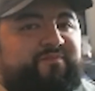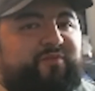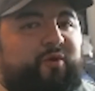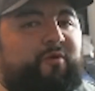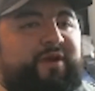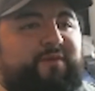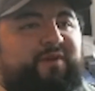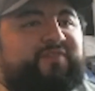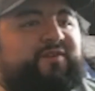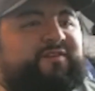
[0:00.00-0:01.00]
lore and
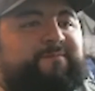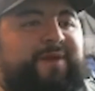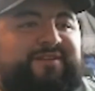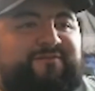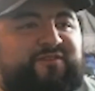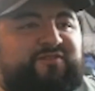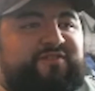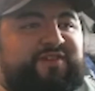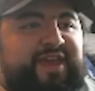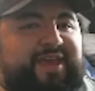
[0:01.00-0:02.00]
what to expect in
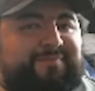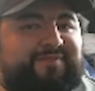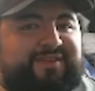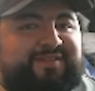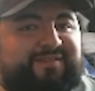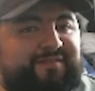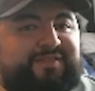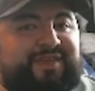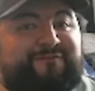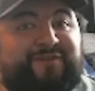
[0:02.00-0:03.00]
future games, it
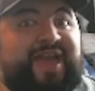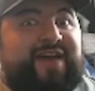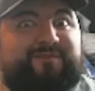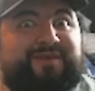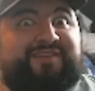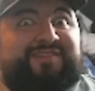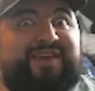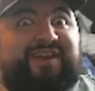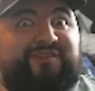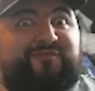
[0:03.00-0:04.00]
definitely has me
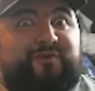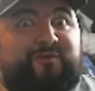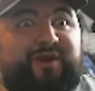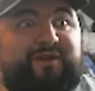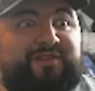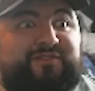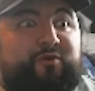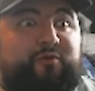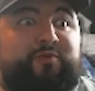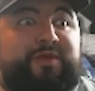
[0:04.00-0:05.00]
excited for where this
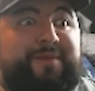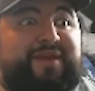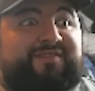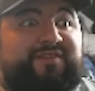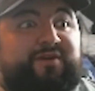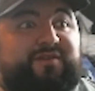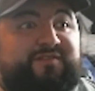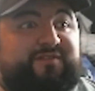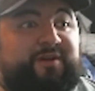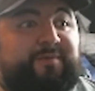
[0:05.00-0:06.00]
whole remake series
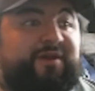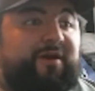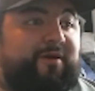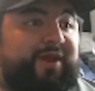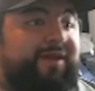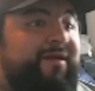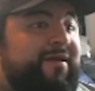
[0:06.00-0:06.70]
is going to be going.